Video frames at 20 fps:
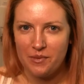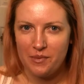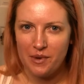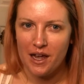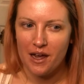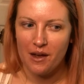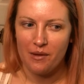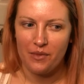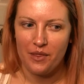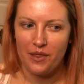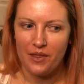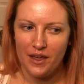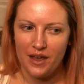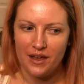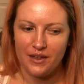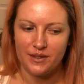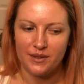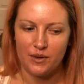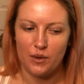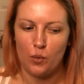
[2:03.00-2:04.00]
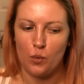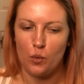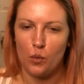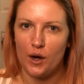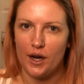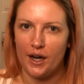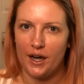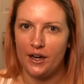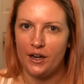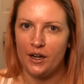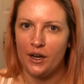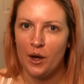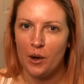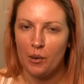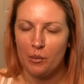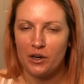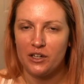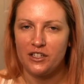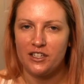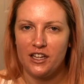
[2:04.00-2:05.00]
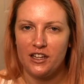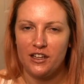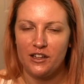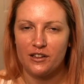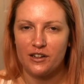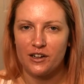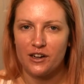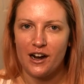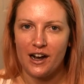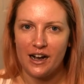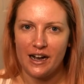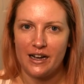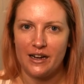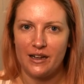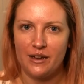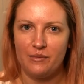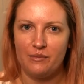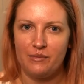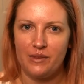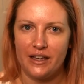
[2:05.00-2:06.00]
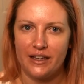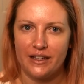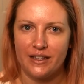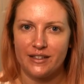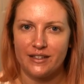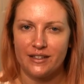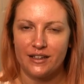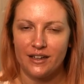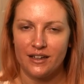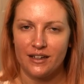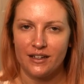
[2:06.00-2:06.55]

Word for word: to pick up this one particular item because,